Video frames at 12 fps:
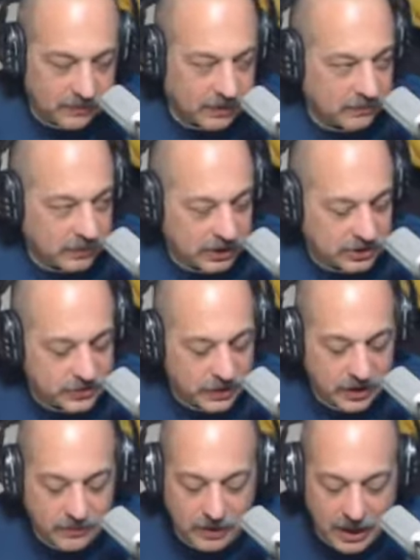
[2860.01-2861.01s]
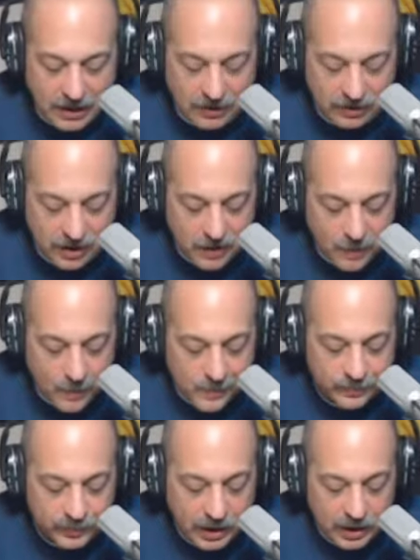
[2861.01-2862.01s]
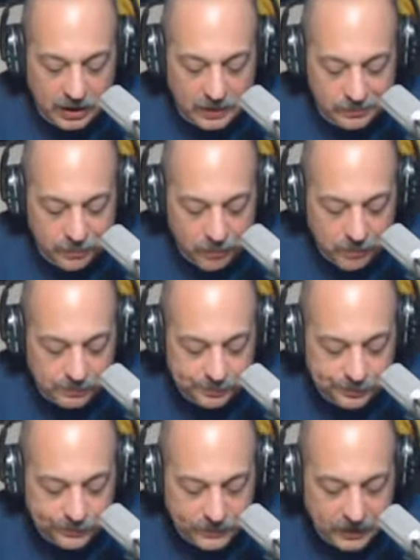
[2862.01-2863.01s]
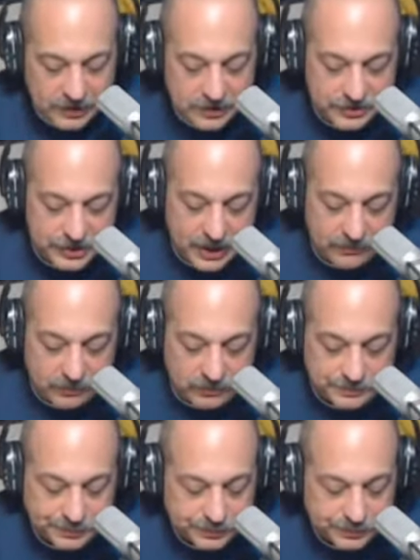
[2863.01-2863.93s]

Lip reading: Rick straightened me out there in the chat room.